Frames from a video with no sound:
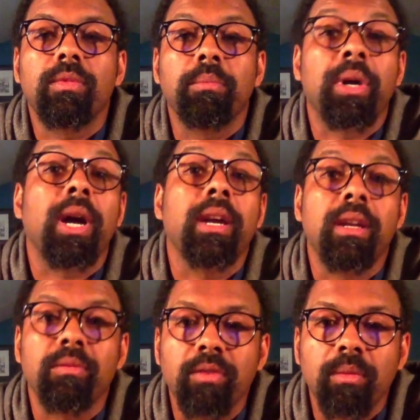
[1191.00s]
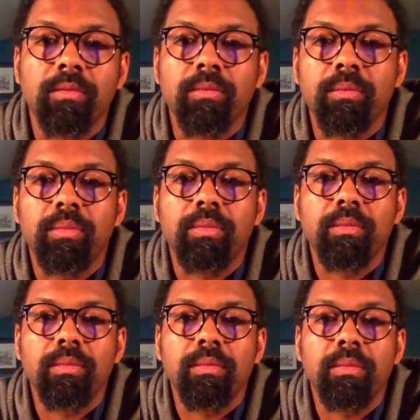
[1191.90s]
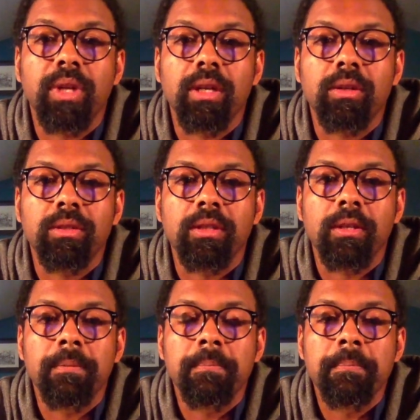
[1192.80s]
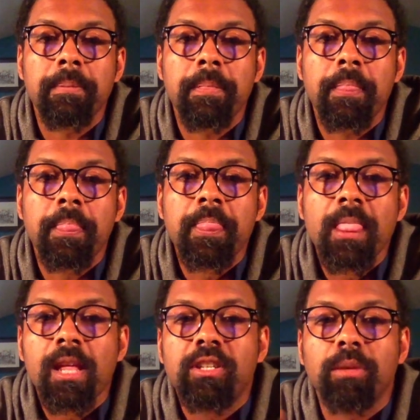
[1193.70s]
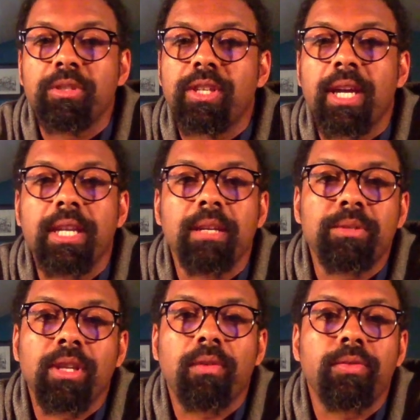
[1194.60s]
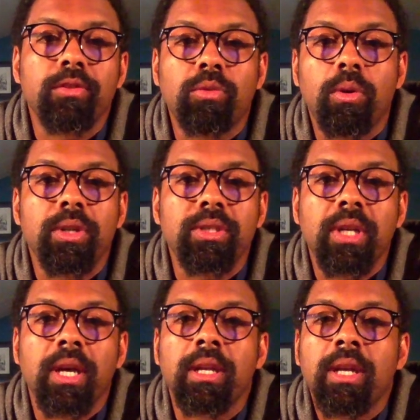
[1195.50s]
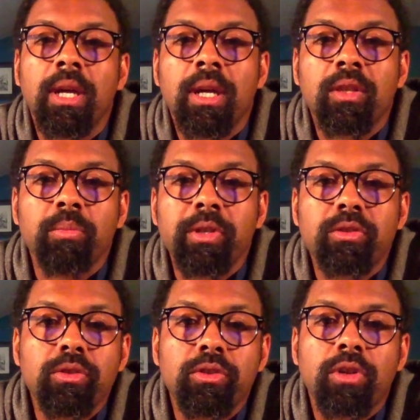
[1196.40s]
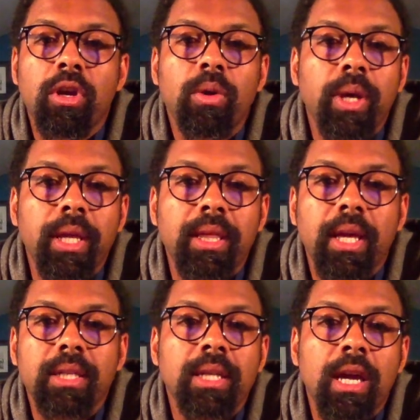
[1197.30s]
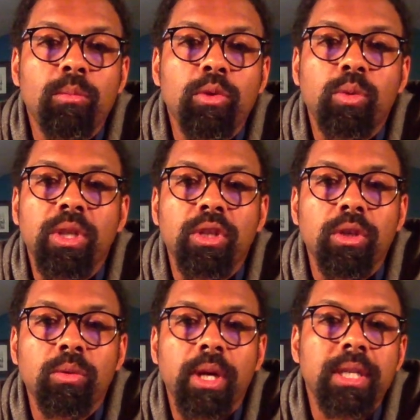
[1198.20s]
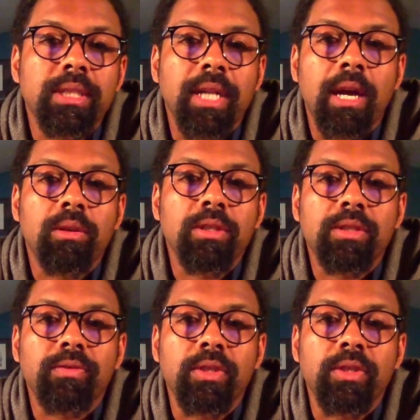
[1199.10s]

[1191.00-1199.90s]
by and from black culture. W.C. Handy himself is quoted as saying, "The minstrel show at that time was one of the greatest outlets for